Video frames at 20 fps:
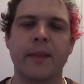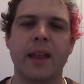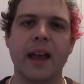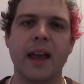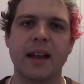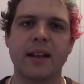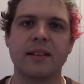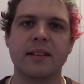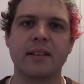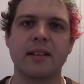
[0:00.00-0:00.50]

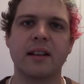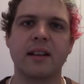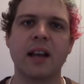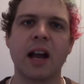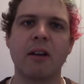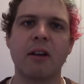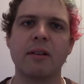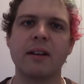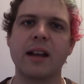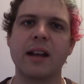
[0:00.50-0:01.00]
as
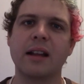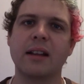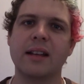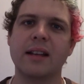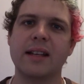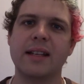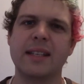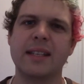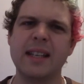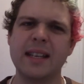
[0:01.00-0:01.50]
current
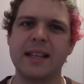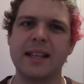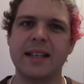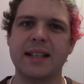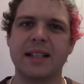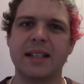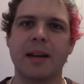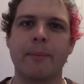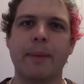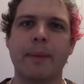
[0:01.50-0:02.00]

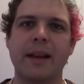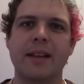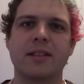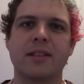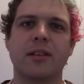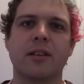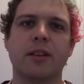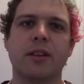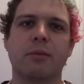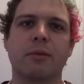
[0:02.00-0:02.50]
LEDs are
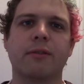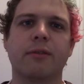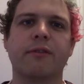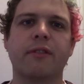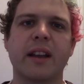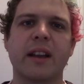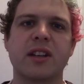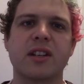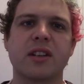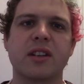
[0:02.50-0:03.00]
based on the
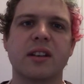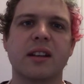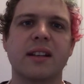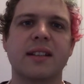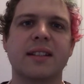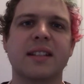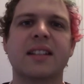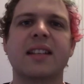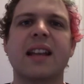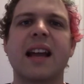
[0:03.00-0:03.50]
reflection
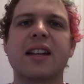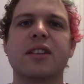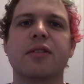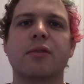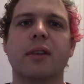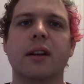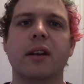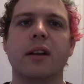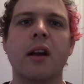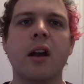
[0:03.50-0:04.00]
and
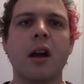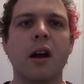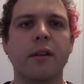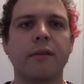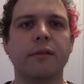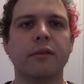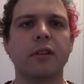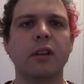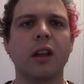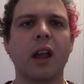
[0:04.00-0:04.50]
scattering
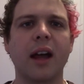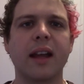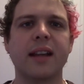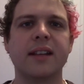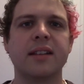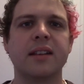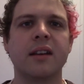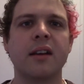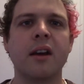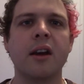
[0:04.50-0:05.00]
of
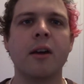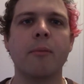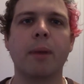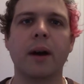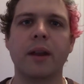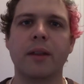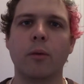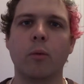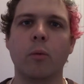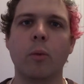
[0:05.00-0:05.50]
light
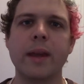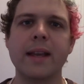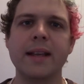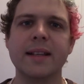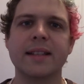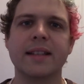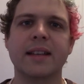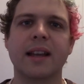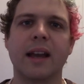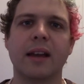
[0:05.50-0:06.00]
by the wing
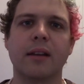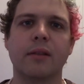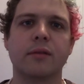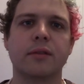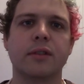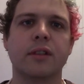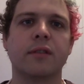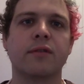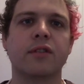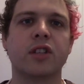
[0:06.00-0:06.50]

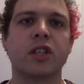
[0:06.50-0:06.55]
scales of